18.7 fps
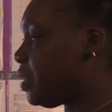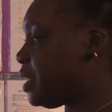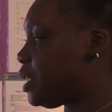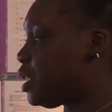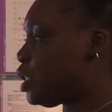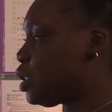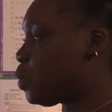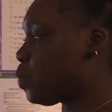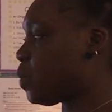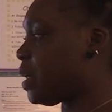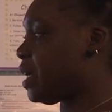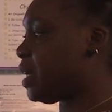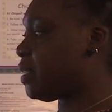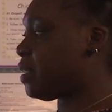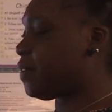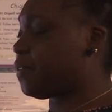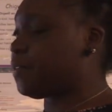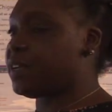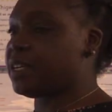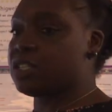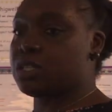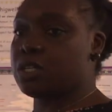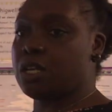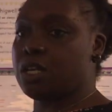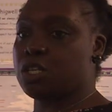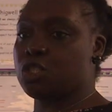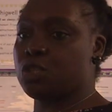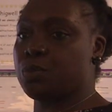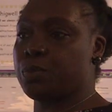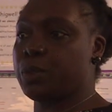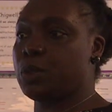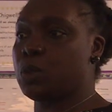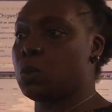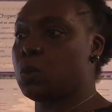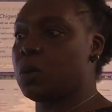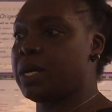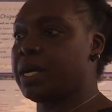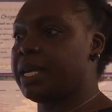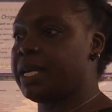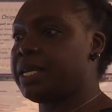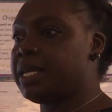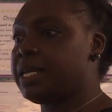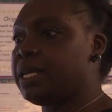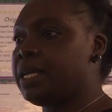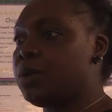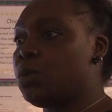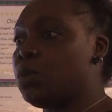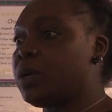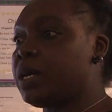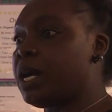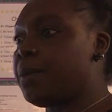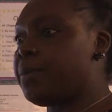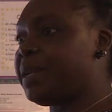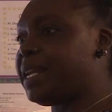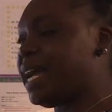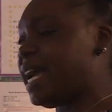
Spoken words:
this is where the flashcards will come in